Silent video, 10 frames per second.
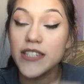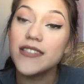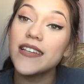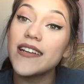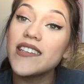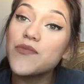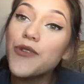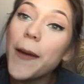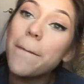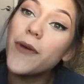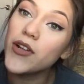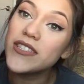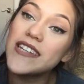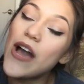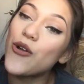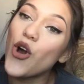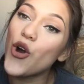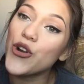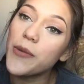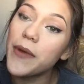Setting spray puts down
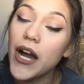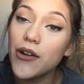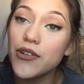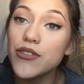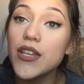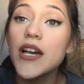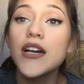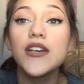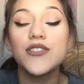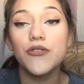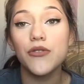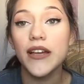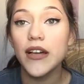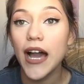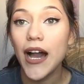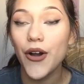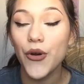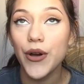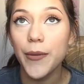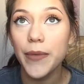all your powders. So like
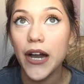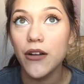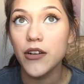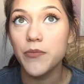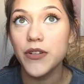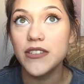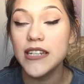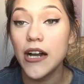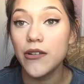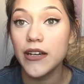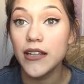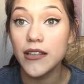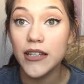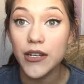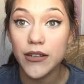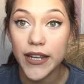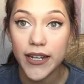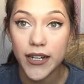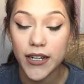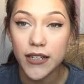how powder puts down a
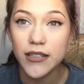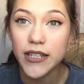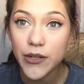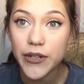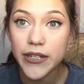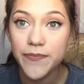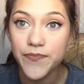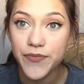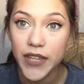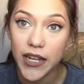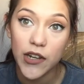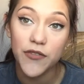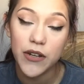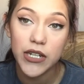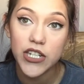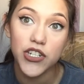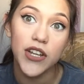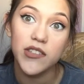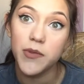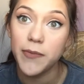liquid, like your foundation, you
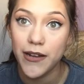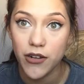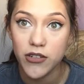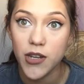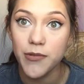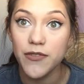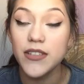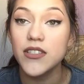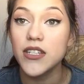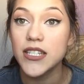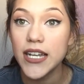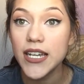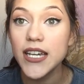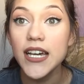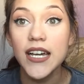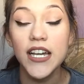have to put powder on top of it to set it.